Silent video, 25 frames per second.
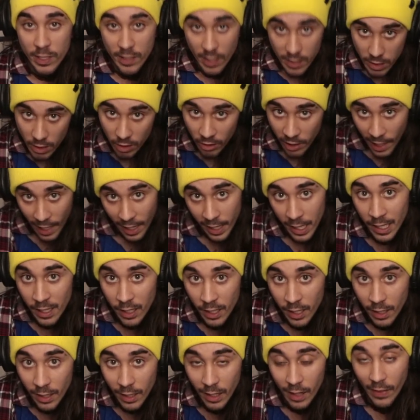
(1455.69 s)
That's okay.
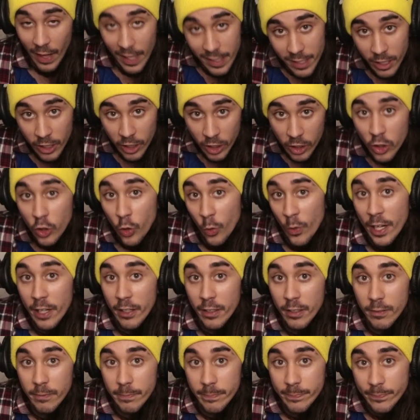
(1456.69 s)
That's a good tweet.
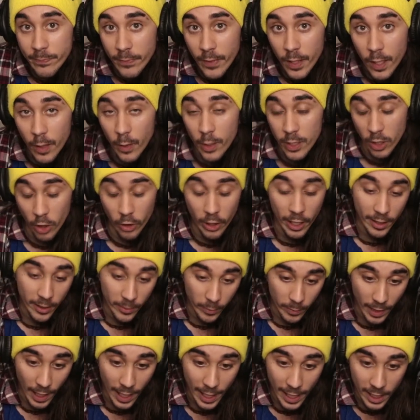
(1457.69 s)
Well, it's okay
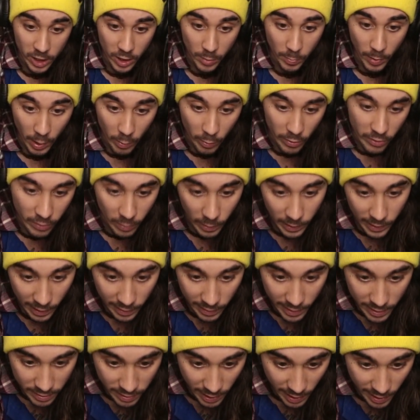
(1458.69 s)
tweet. I actually probably wouldn't tweet that
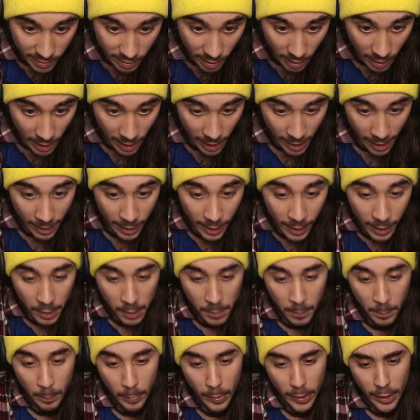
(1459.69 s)
these days.
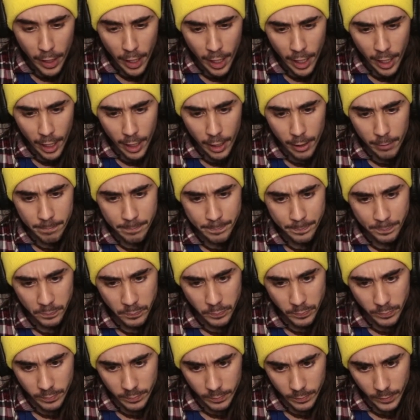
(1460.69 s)
But
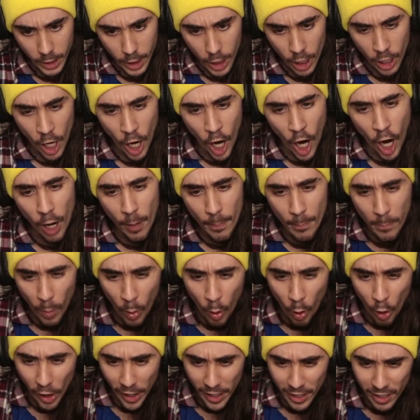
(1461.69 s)
our
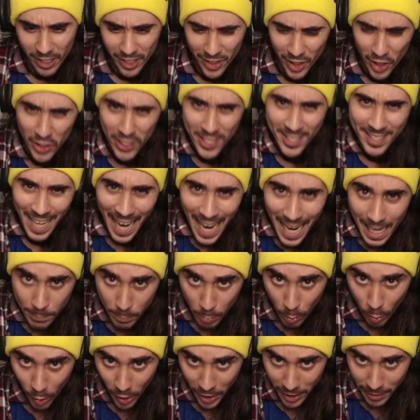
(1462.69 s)
boy, your side
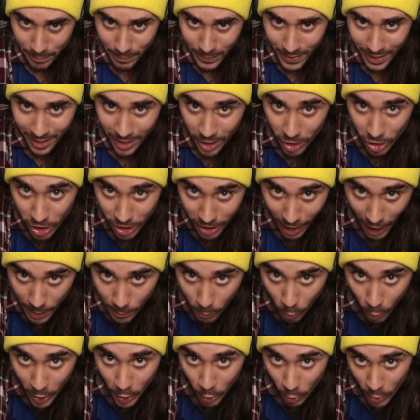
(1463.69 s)
boy,
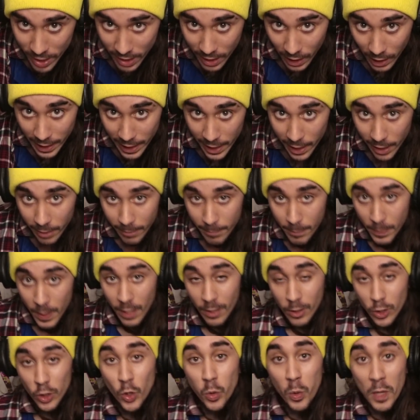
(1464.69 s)
Crystalia,
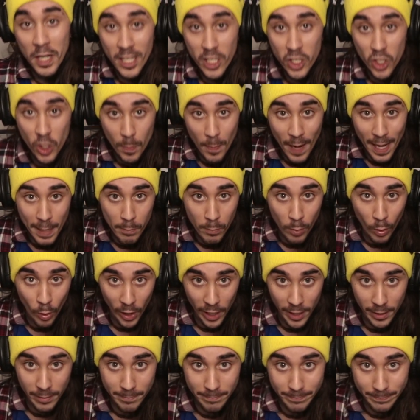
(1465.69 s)
tweeted your main
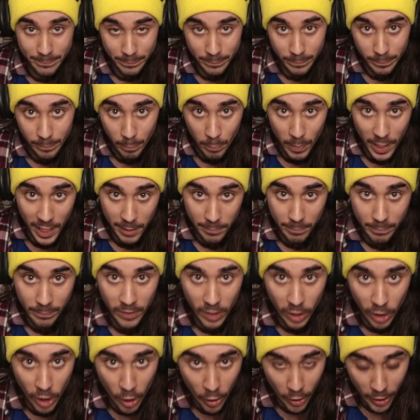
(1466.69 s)
boy, me,
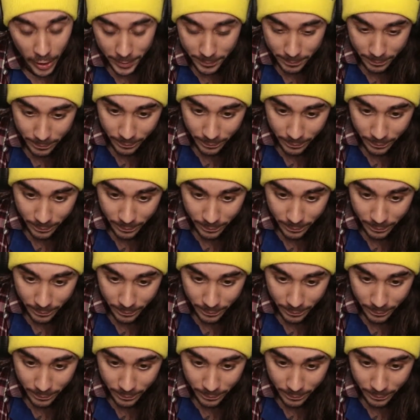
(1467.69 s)
Dakota.